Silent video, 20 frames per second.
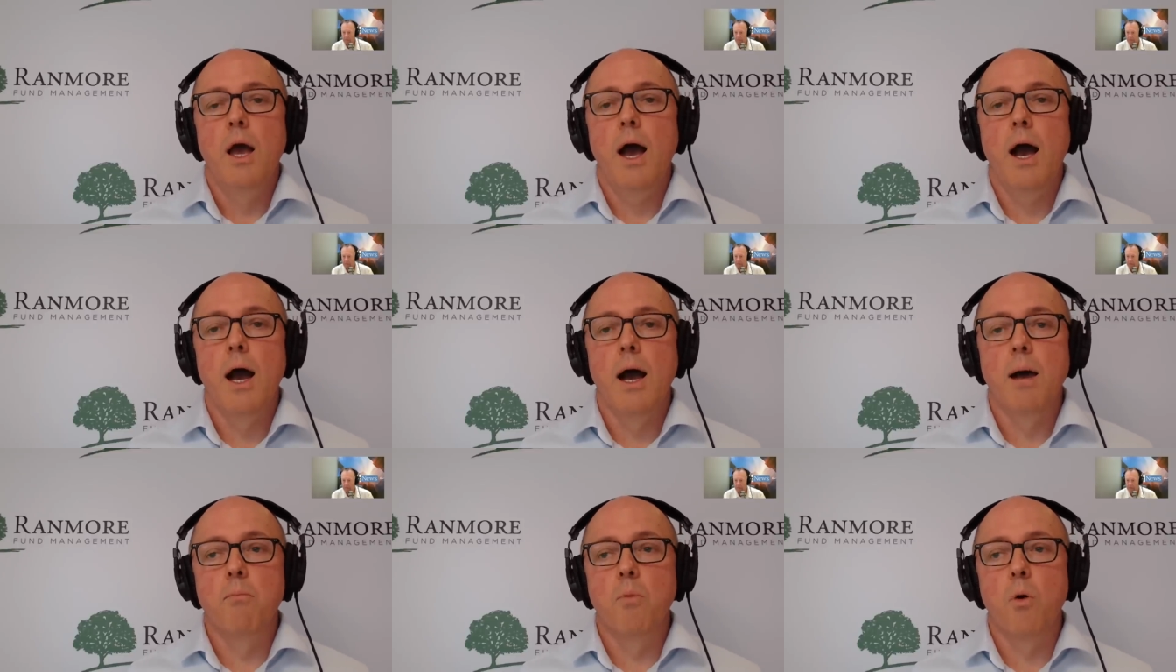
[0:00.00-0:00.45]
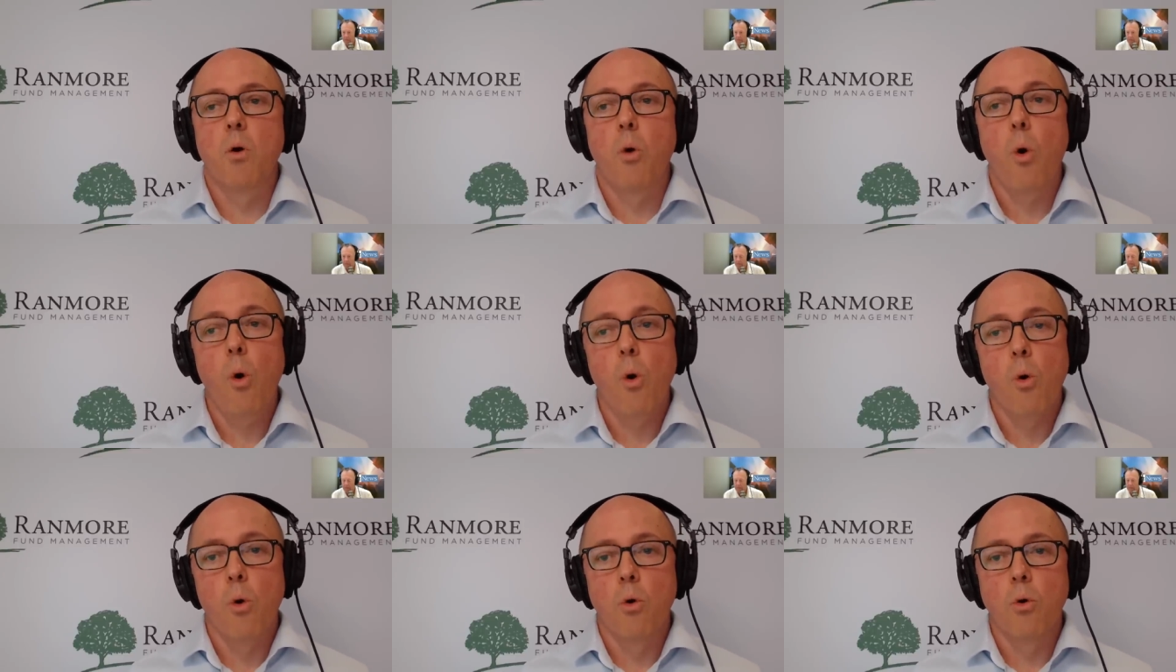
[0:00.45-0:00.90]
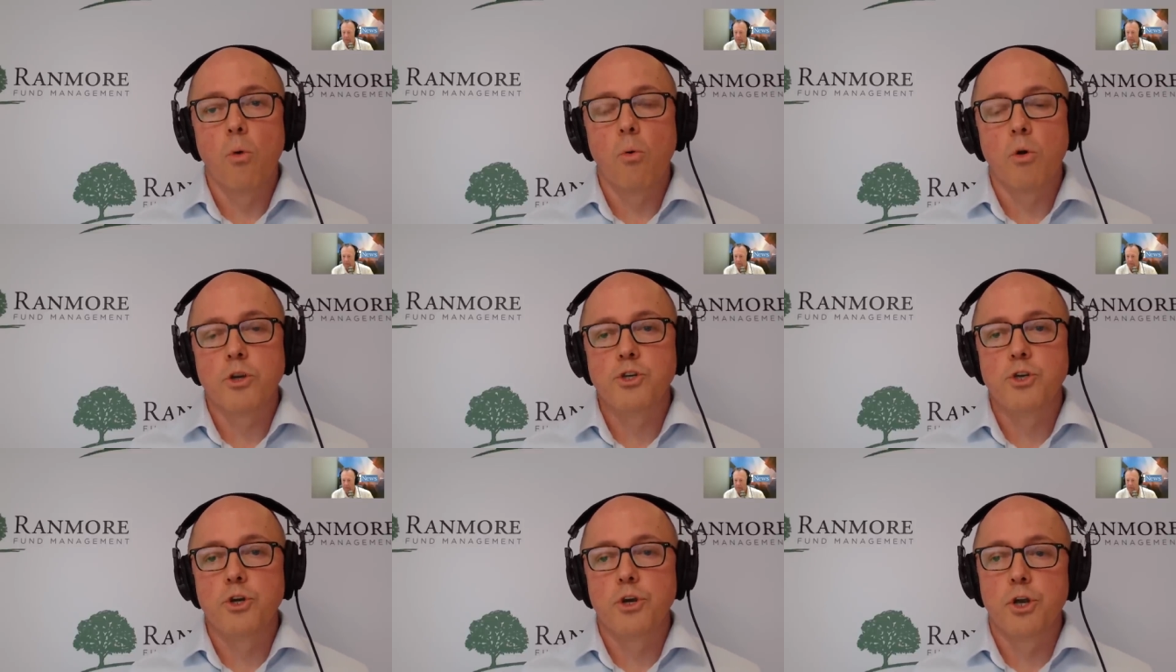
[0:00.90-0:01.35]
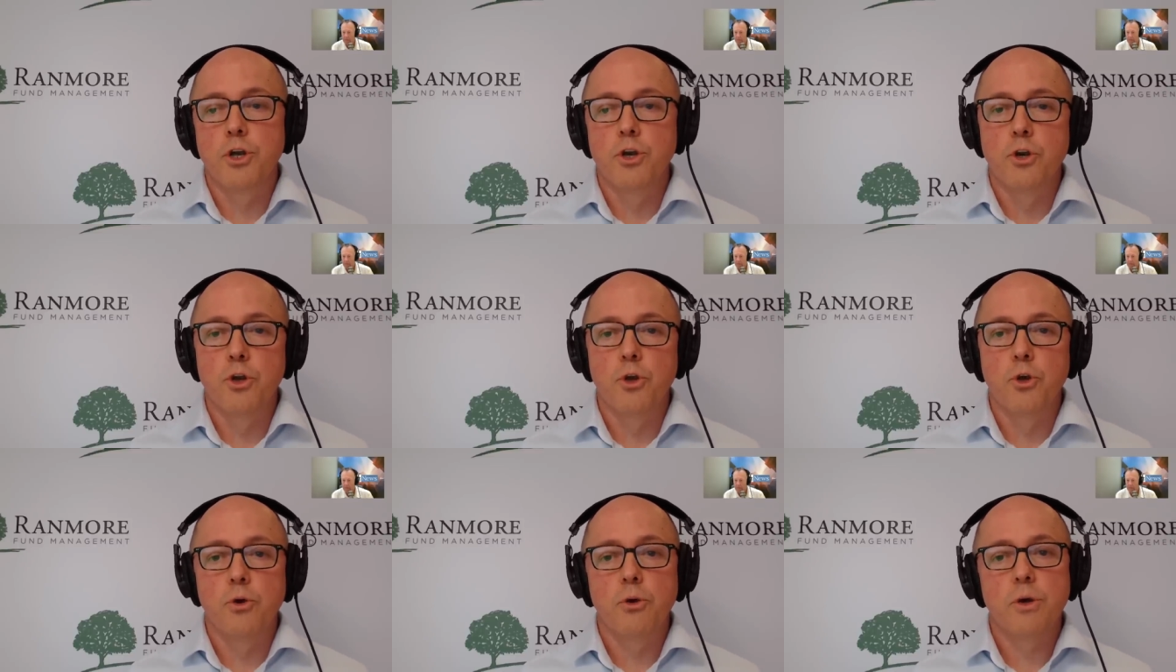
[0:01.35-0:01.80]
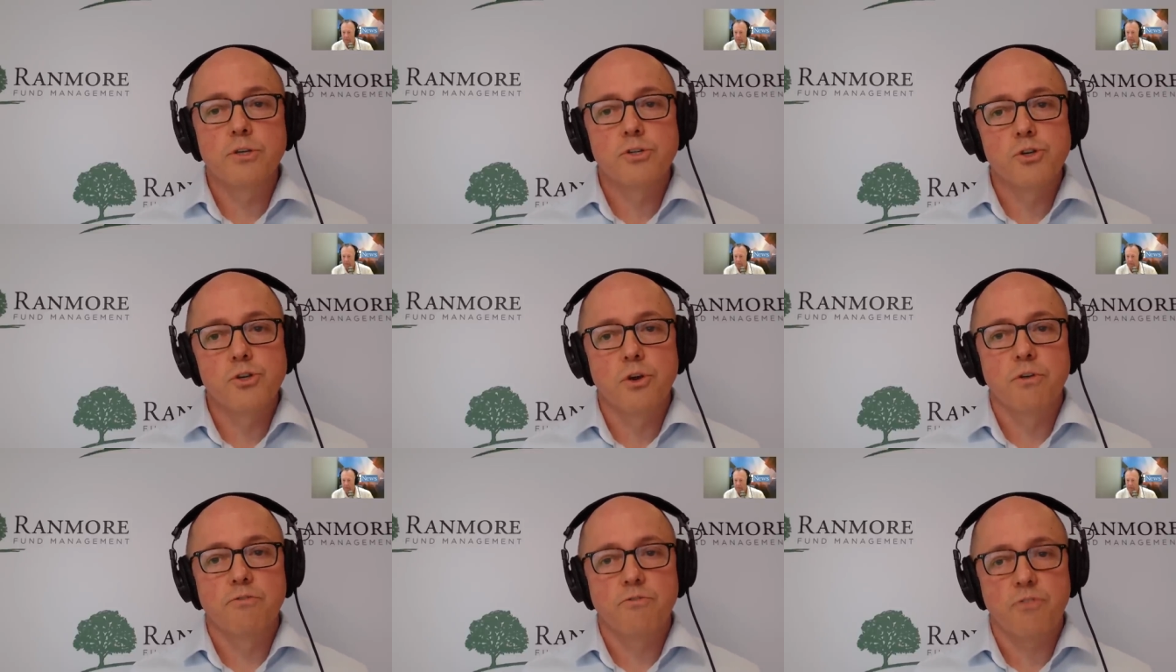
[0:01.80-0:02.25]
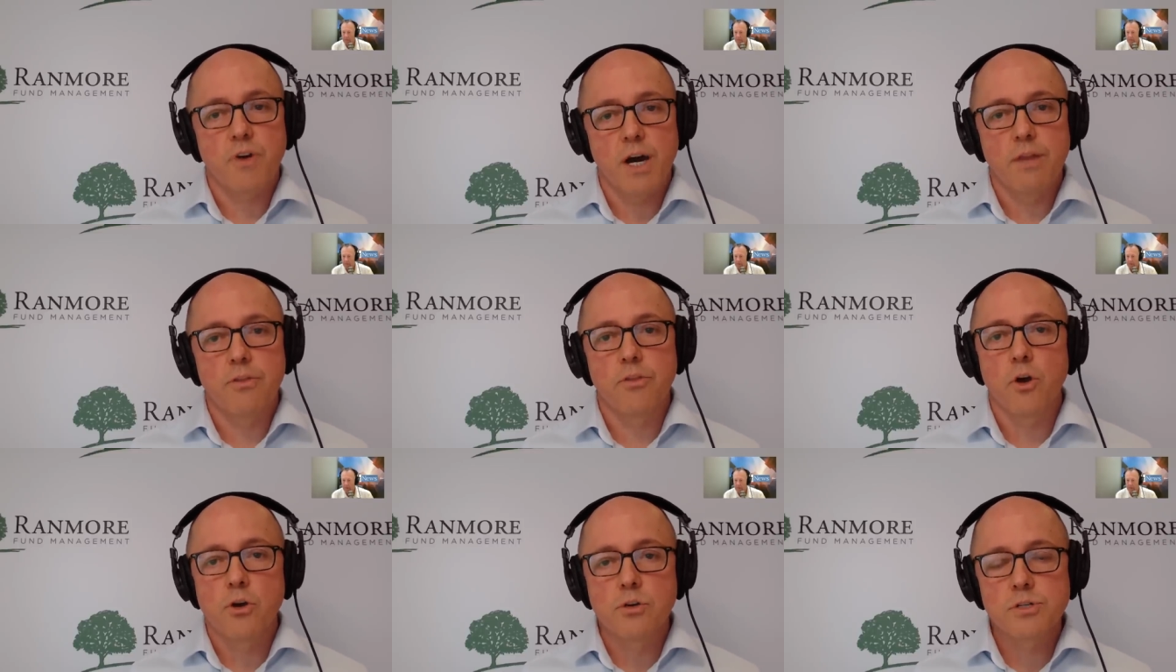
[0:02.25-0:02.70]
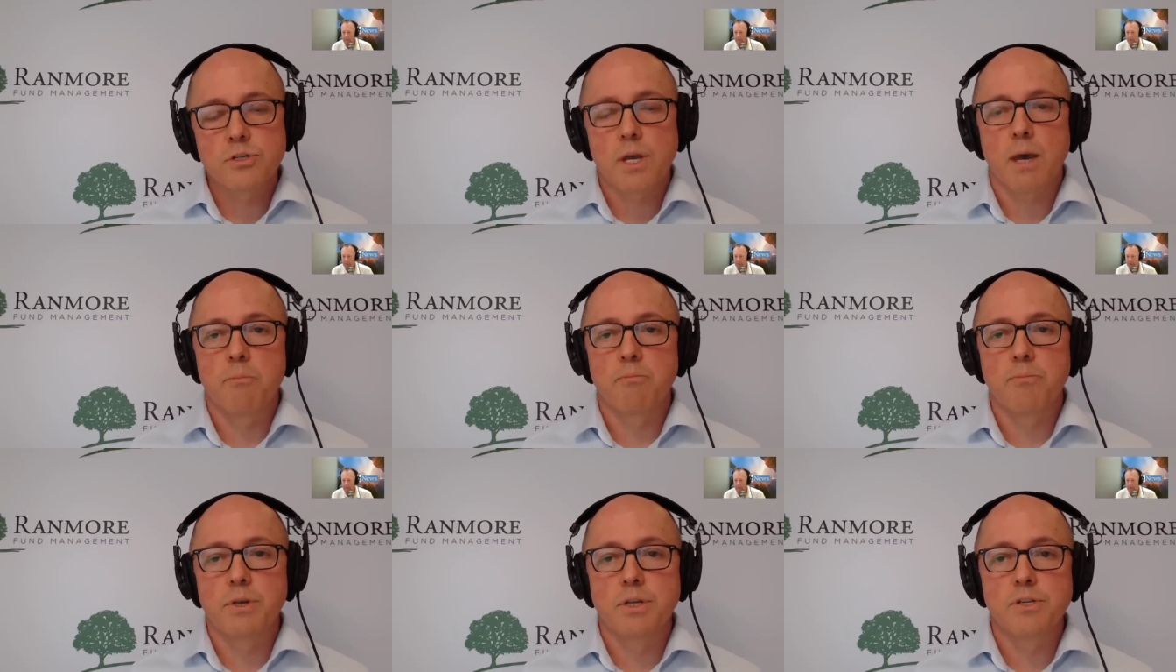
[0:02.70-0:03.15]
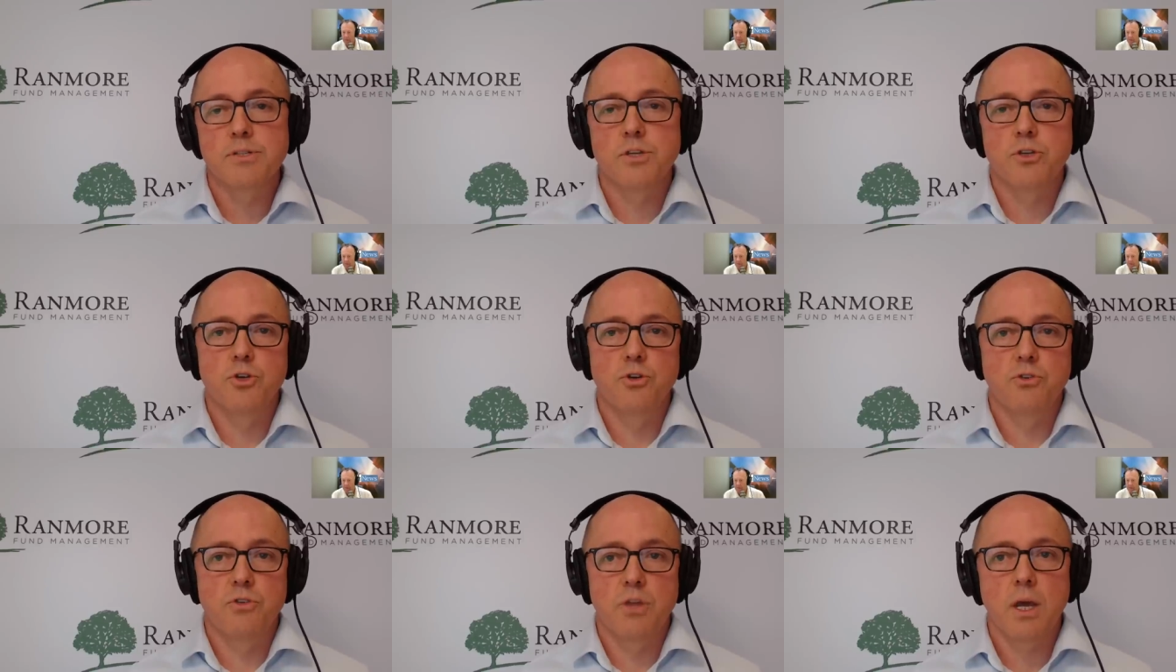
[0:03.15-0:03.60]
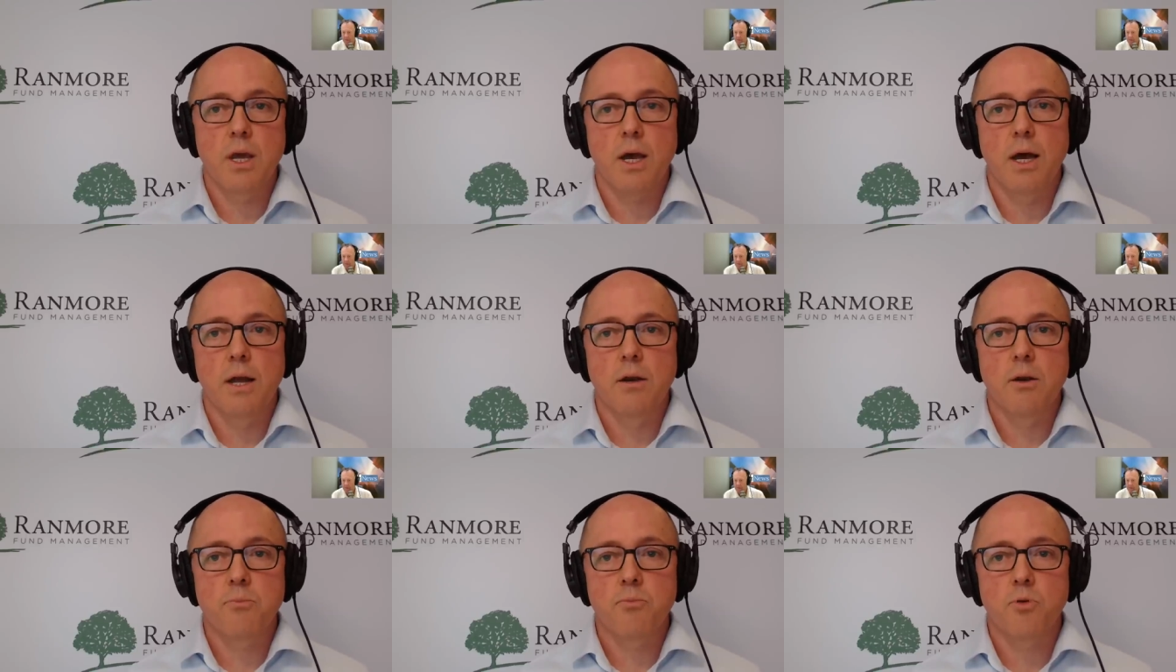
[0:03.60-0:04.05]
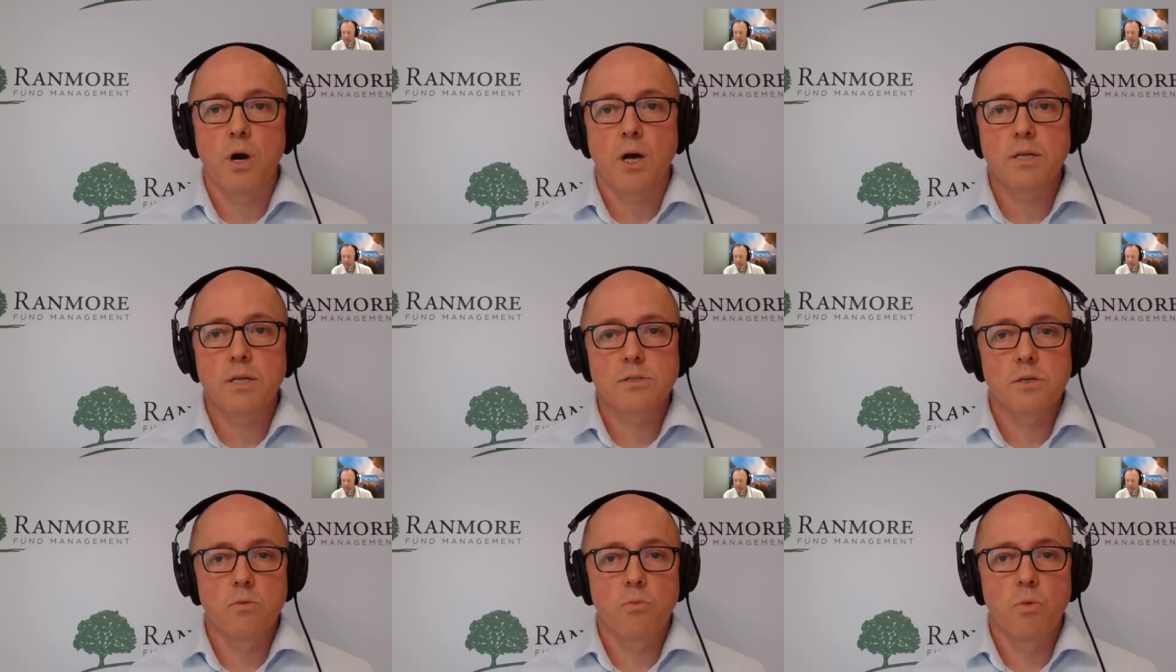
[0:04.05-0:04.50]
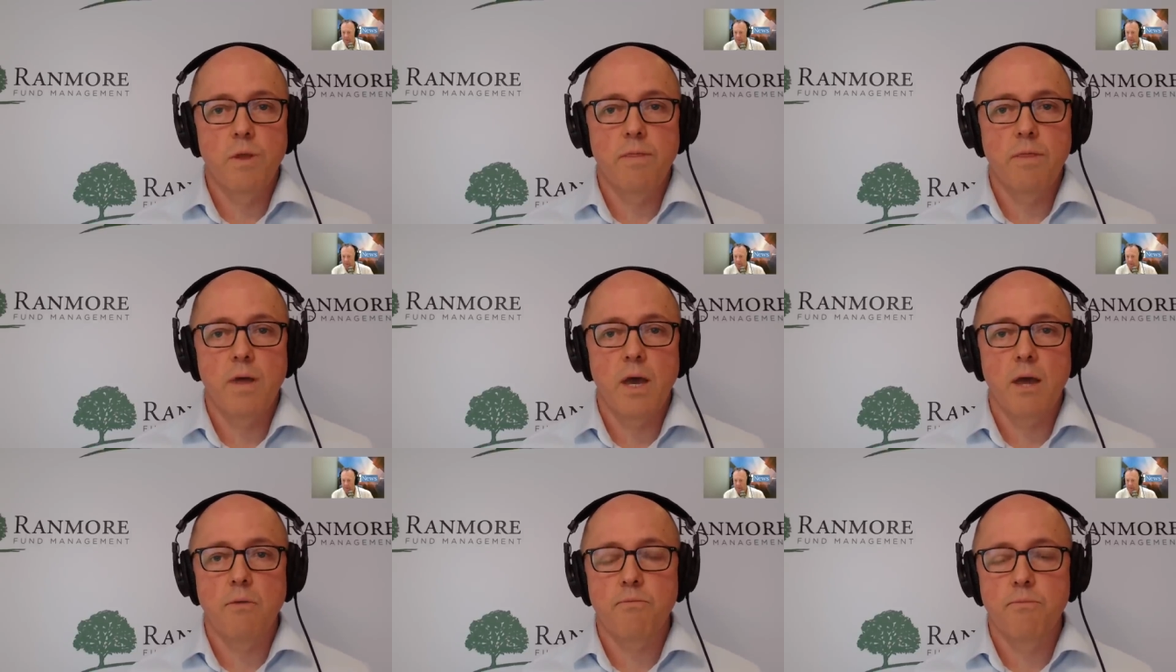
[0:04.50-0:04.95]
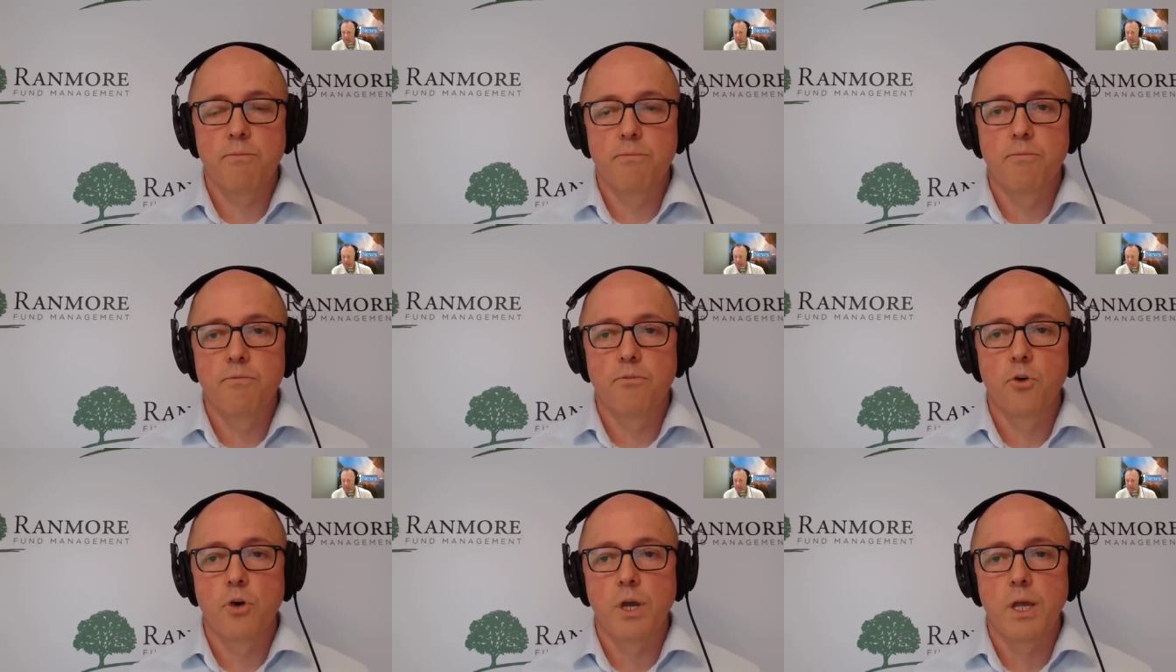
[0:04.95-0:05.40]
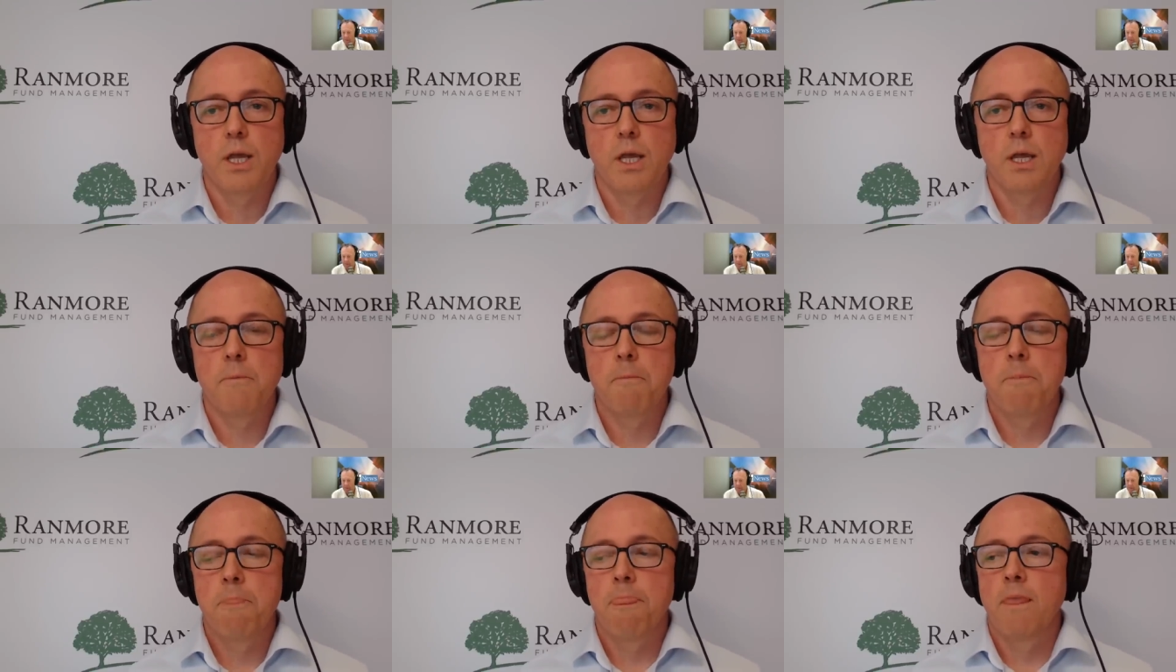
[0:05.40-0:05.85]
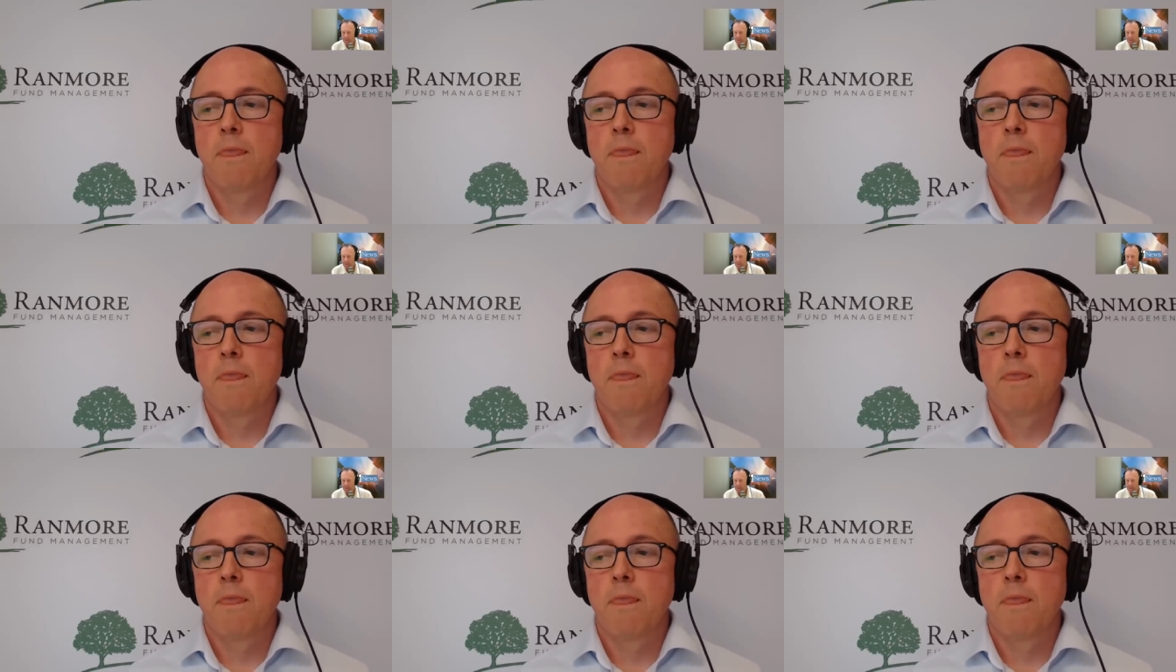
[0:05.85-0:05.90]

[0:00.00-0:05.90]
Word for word: Um, or what you can do is you can find those companies that you think are underpriced, and when they're fully